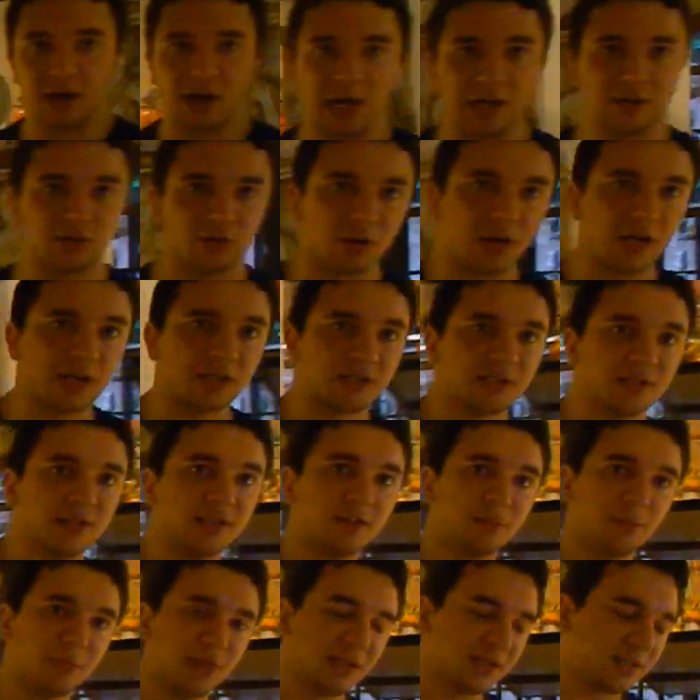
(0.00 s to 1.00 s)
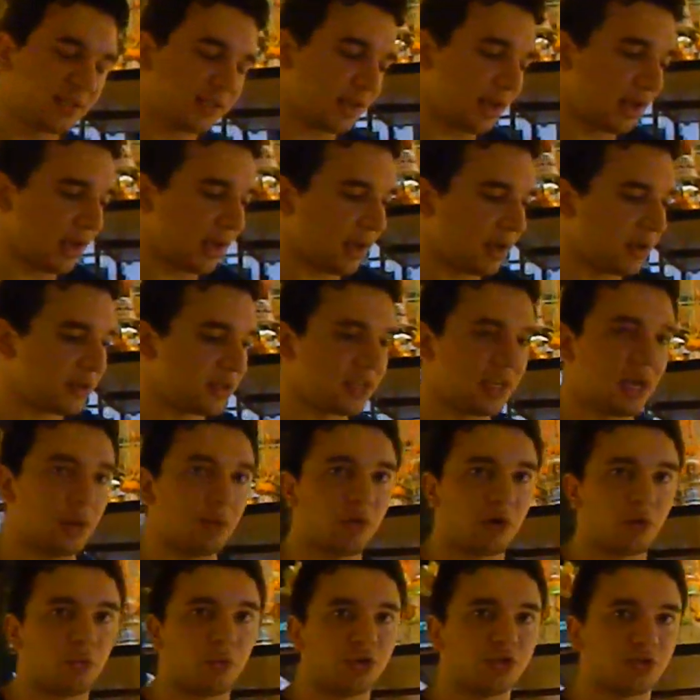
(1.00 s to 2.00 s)
Flakatoras, it means
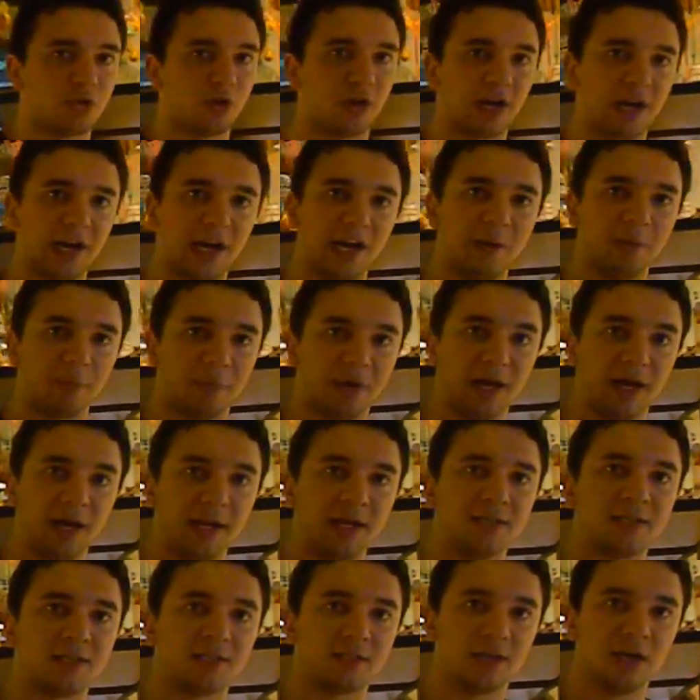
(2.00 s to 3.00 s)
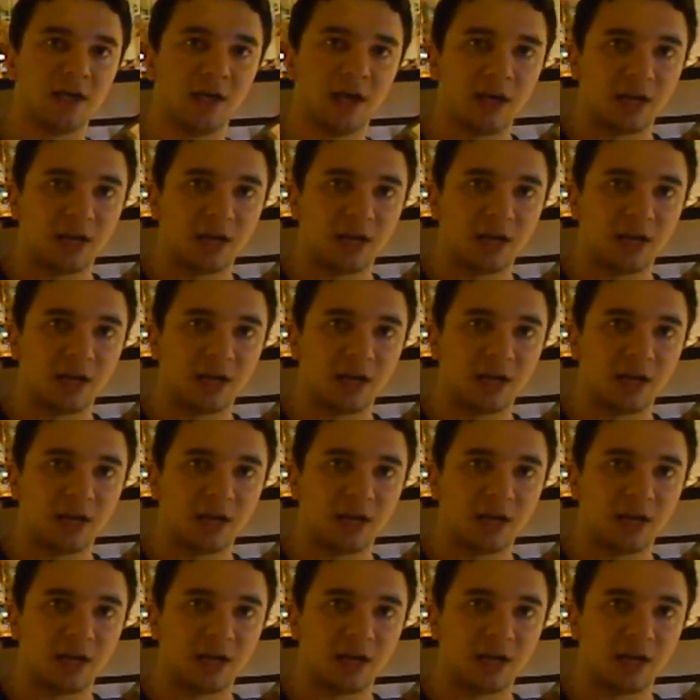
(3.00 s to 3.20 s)
someone who is on a high place